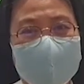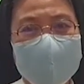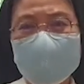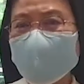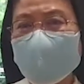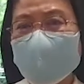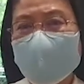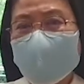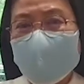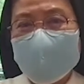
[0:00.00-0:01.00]
when we
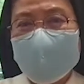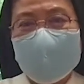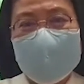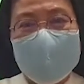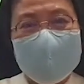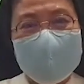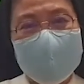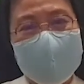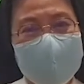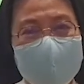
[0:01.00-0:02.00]
do
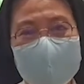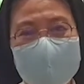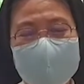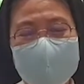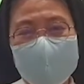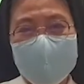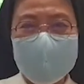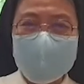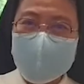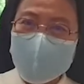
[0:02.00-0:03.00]
contemplative prayer. Who,
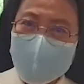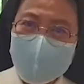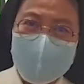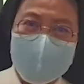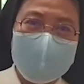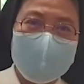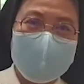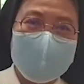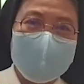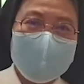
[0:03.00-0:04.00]
do, who does not
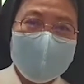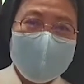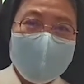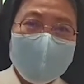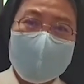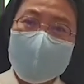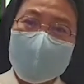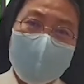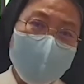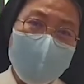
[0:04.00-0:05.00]
want to have the gifts of
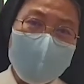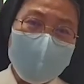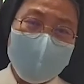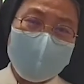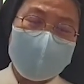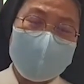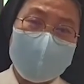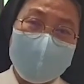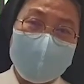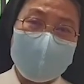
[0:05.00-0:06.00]
the Holy Spirit?
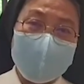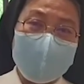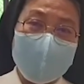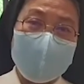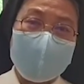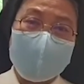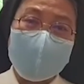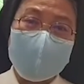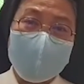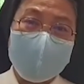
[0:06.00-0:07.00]
I
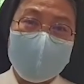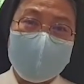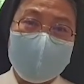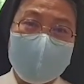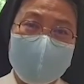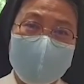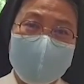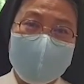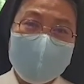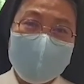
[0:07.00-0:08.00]
think we all
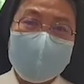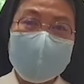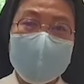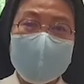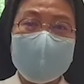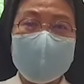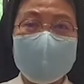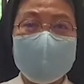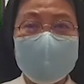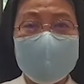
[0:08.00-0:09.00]
want the gift of the
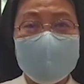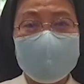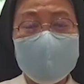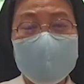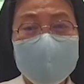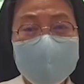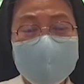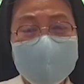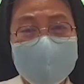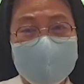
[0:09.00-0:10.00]
Holy Spirit
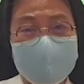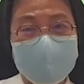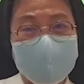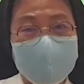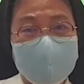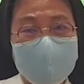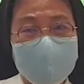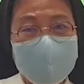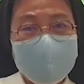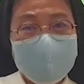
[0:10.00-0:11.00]

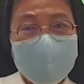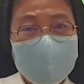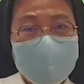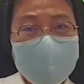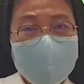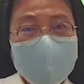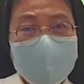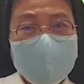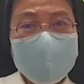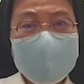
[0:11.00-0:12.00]
especially that gift of
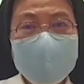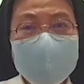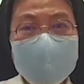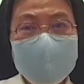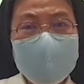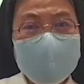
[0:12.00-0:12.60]
wisdom.